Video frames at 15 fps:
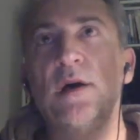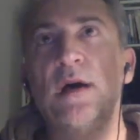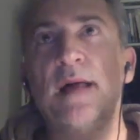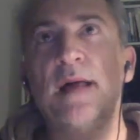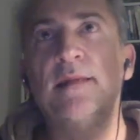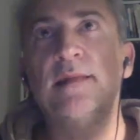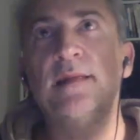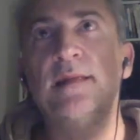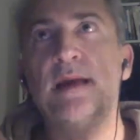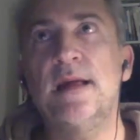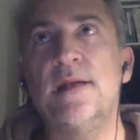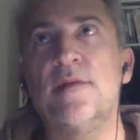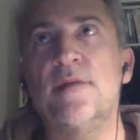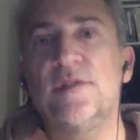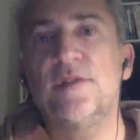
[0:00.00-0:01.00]
at the
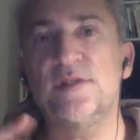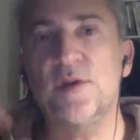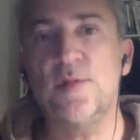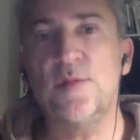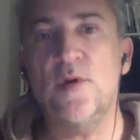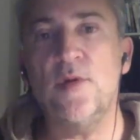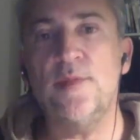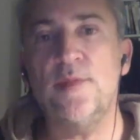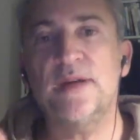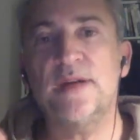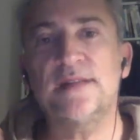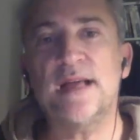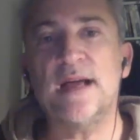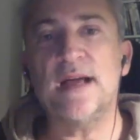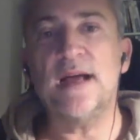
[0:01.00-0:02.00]
end of the summer,
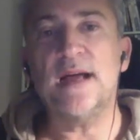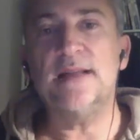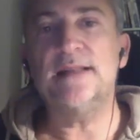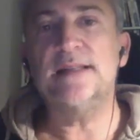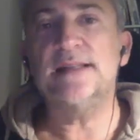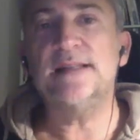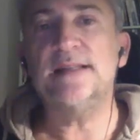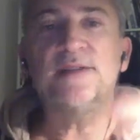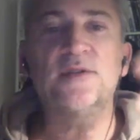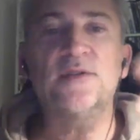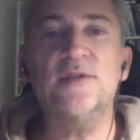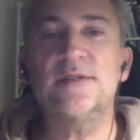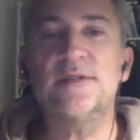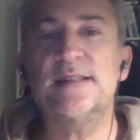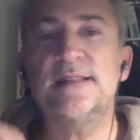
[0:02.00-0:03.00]
because I needed,
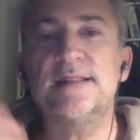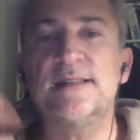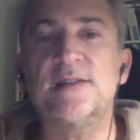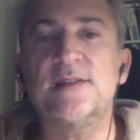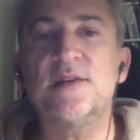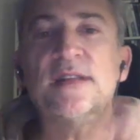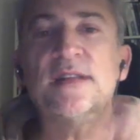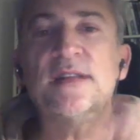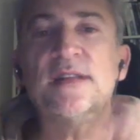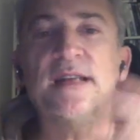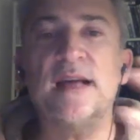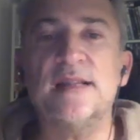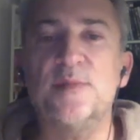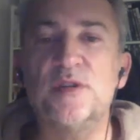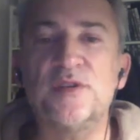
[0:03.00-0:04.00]
this sunny
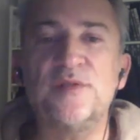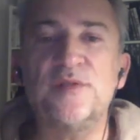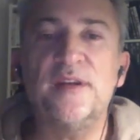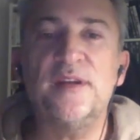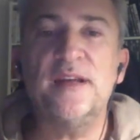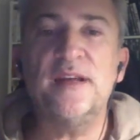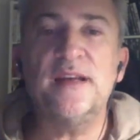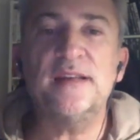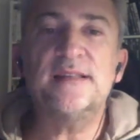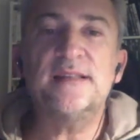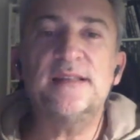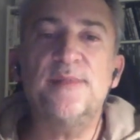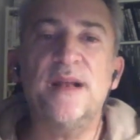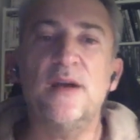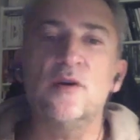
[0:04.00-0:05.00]
atmosphere,
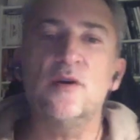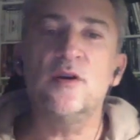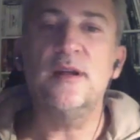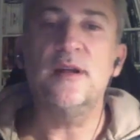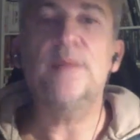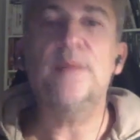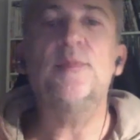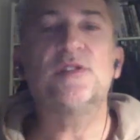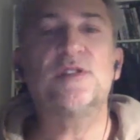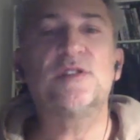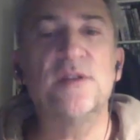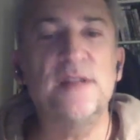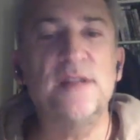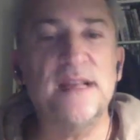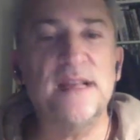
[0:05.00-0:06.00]
this melancholic but
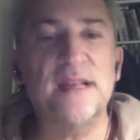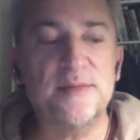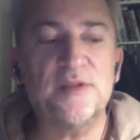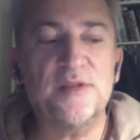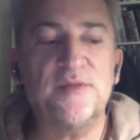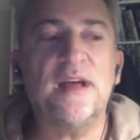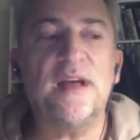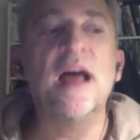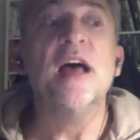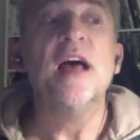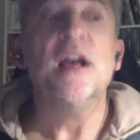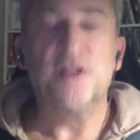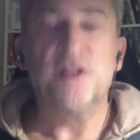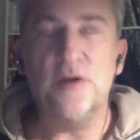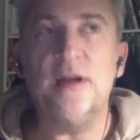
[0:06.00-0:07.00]
sunny atmosphere.
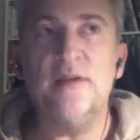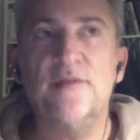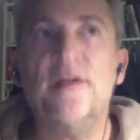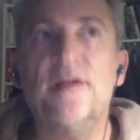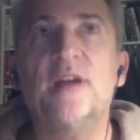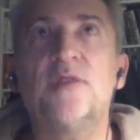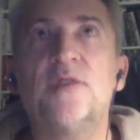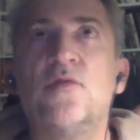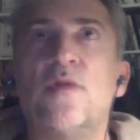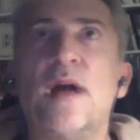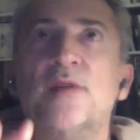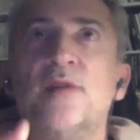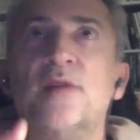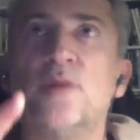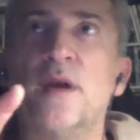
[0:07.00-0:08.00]
So in fact, you're
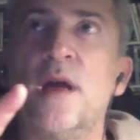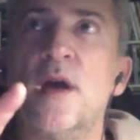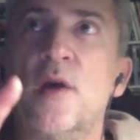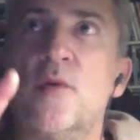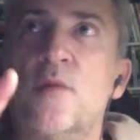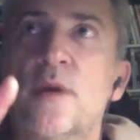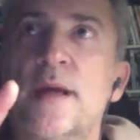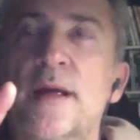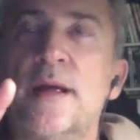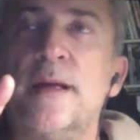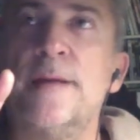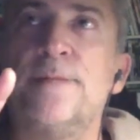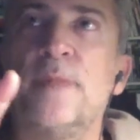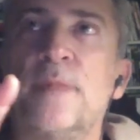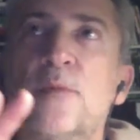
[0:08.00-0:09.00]
right. We
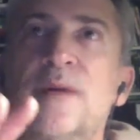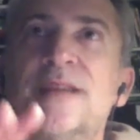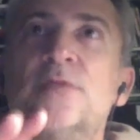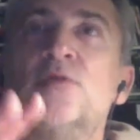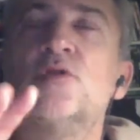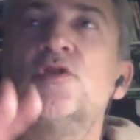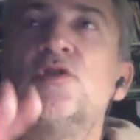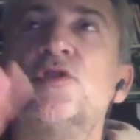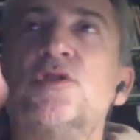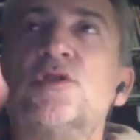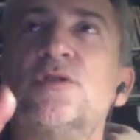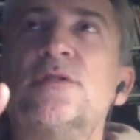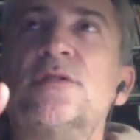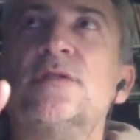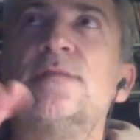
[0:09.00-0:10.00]
don't shoot.